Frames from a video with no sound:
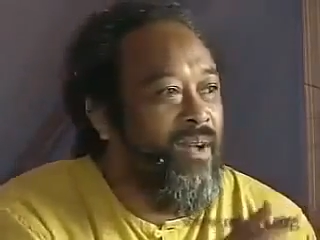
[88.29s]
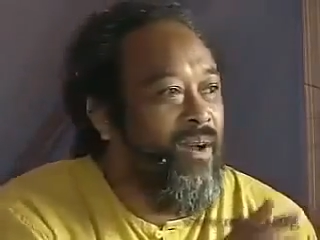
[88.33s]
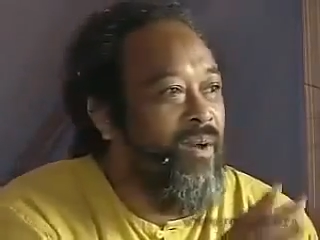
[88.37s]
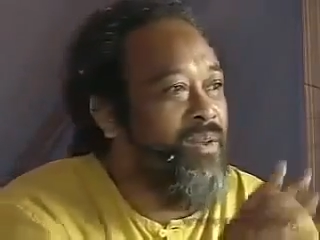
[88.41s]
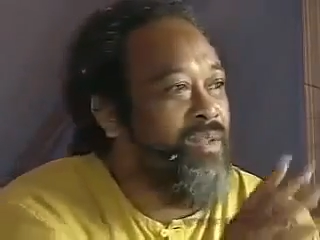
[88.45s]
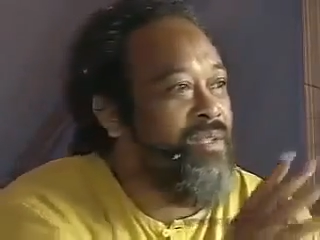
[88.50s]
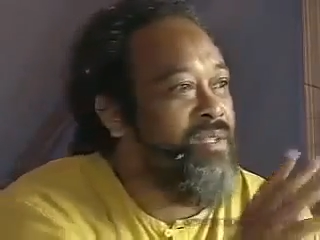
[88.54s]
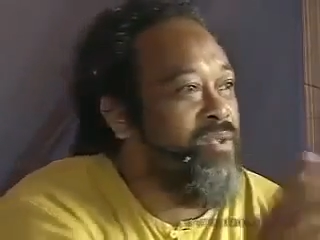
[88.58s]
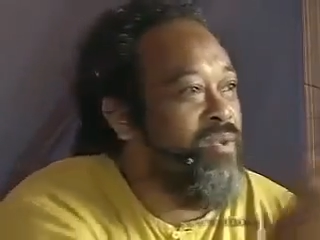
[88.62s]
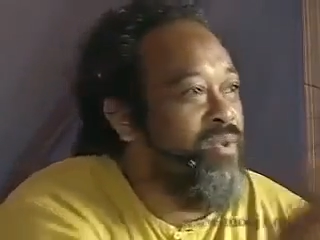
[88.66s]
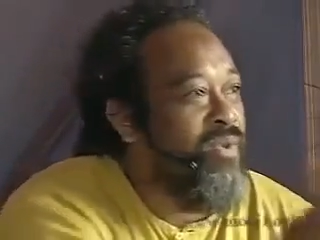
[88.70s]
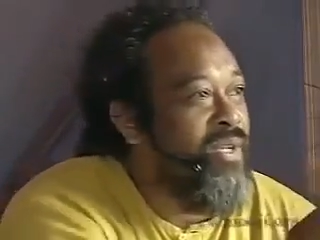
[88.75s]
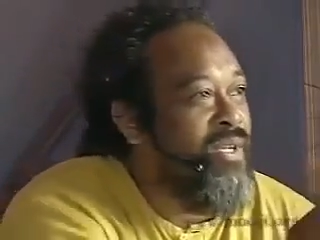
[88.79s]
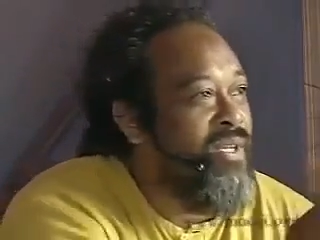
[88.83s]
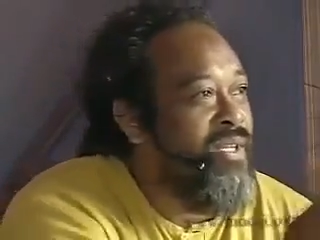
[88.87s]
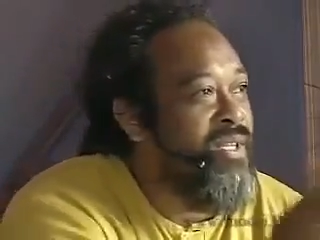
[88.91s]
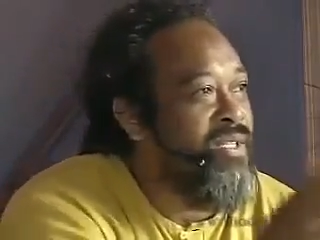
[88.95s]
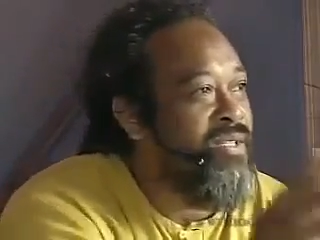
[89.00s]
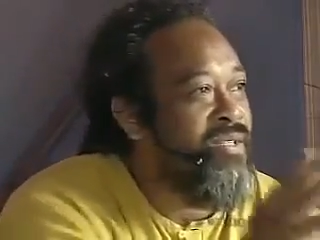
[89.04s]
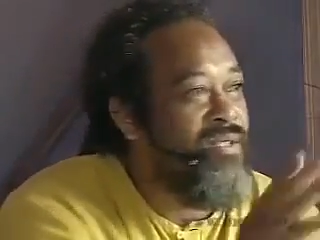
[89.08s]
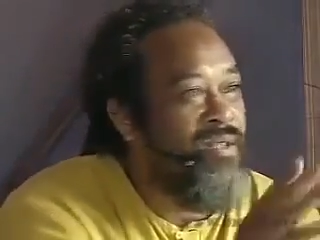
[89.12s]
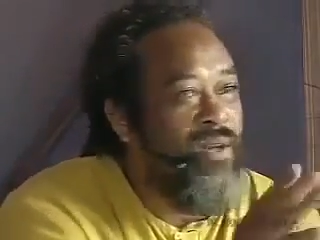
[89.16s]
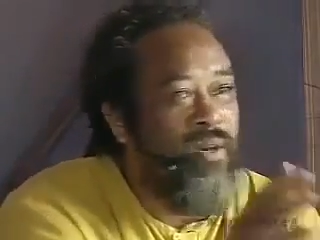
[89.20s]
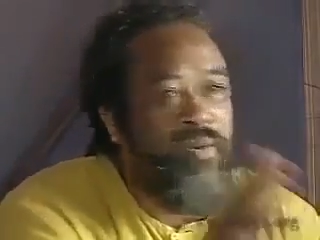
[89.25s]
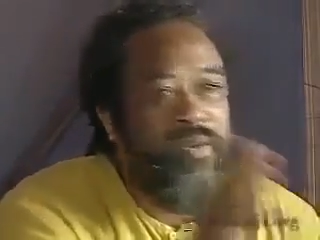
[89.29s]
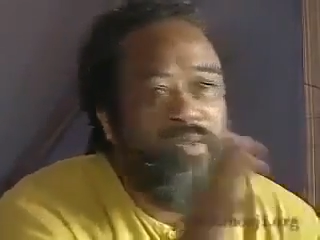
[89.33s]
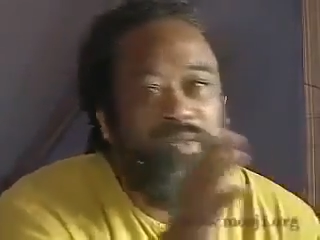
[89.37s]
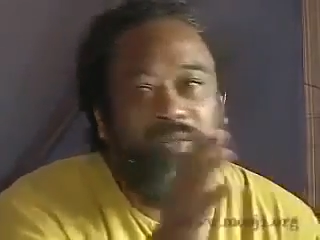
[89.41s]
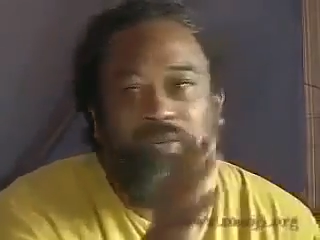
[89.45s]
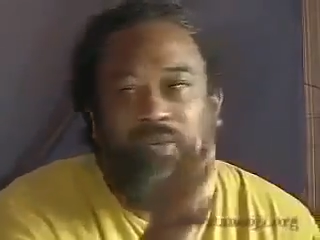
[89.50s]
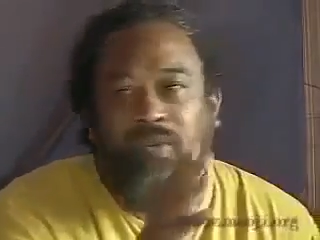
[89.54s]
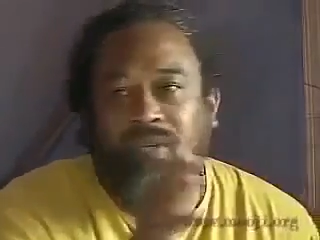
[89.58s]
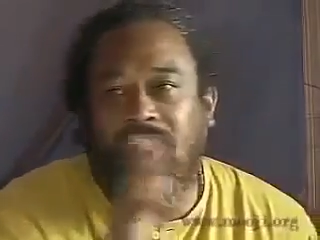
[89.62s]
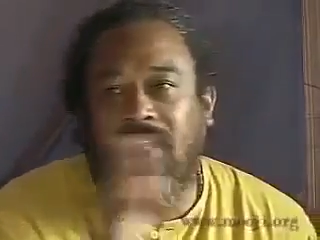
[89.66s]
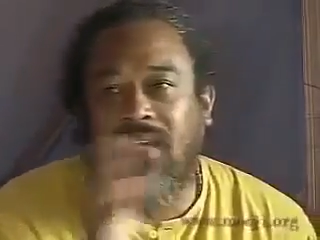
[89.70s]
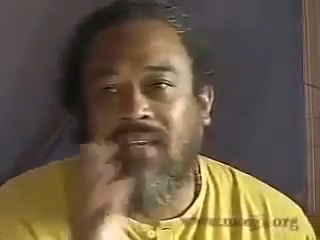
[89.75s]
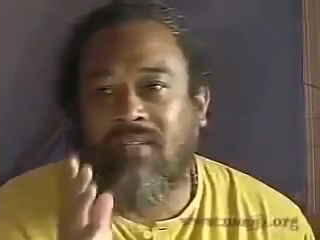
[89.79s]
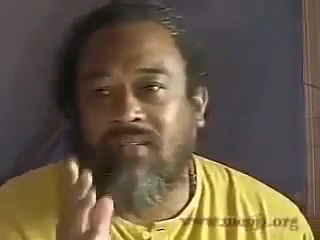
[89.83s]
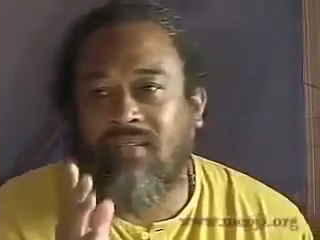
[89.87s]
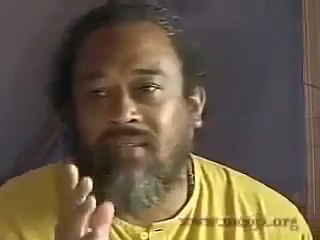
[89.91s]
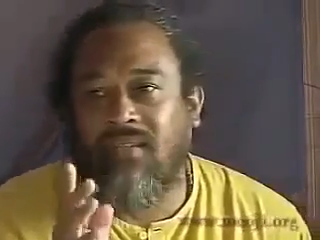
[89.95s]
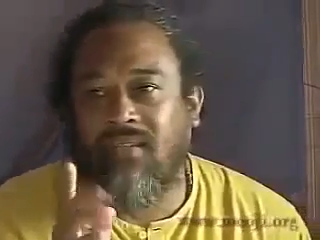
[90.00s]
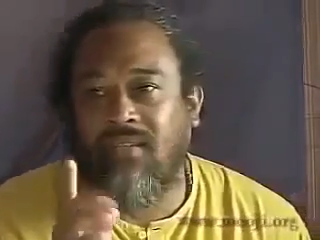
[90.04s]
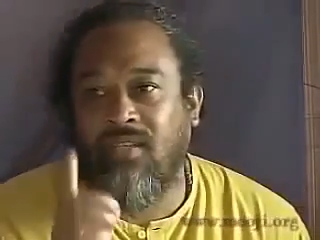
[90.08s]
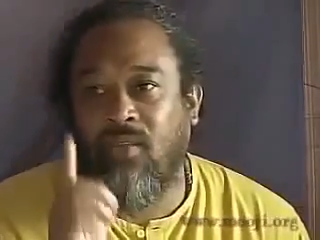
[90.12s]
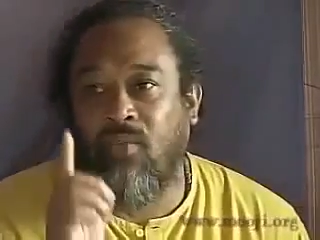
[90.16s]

Now it's doing this, now it's doing that.